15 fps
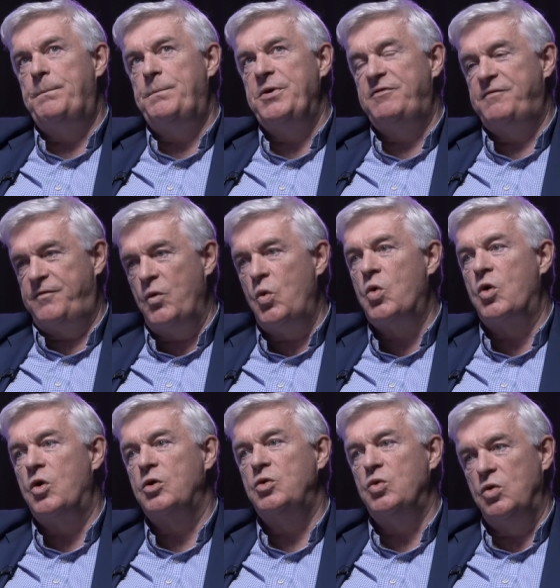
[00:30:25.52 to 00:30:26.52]

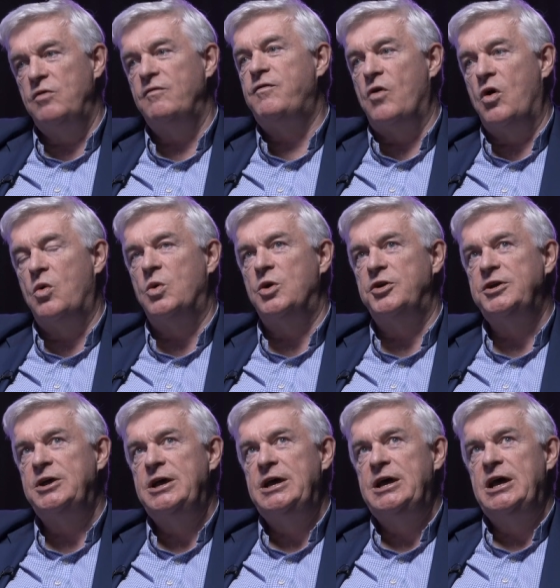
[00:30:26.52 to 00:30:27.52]
before going forward,
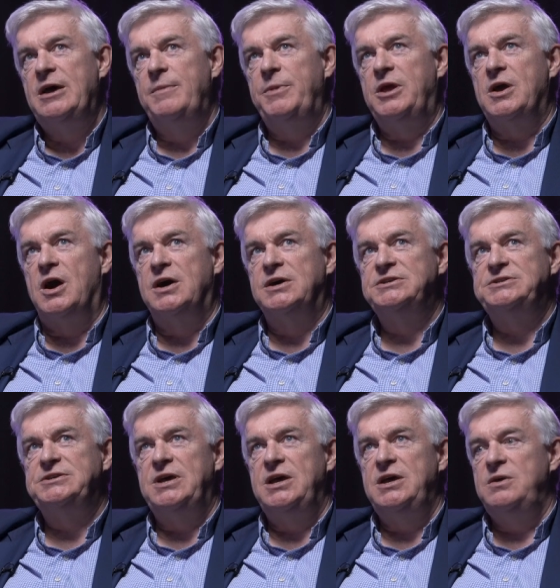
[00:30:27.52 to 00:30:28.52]

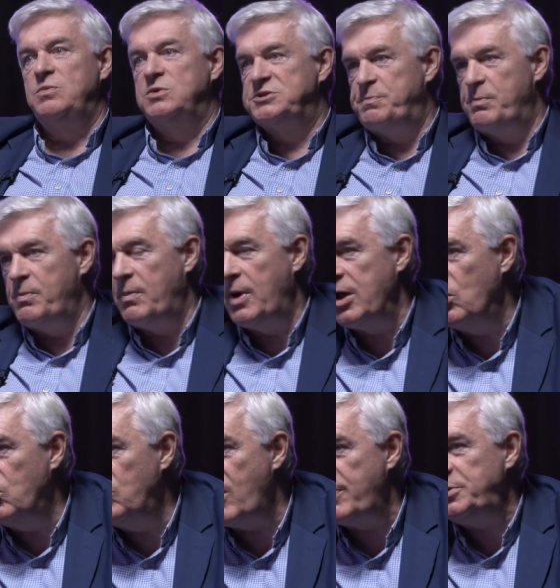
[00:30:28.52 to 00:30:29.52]
because it was my
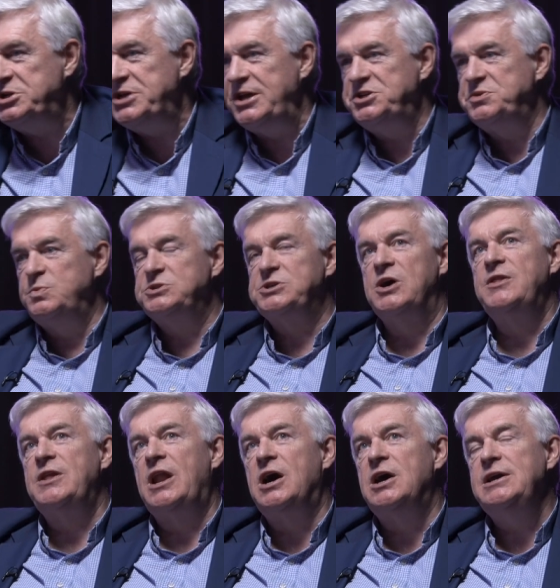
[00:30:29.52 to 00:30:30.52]
own reputation was on
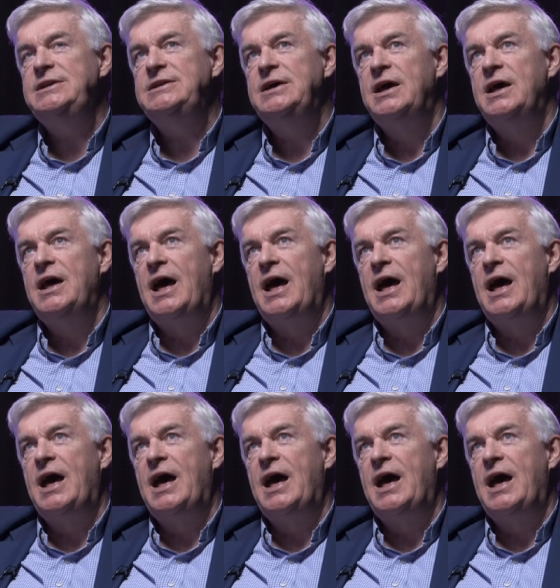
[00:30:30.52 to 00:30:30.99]
the line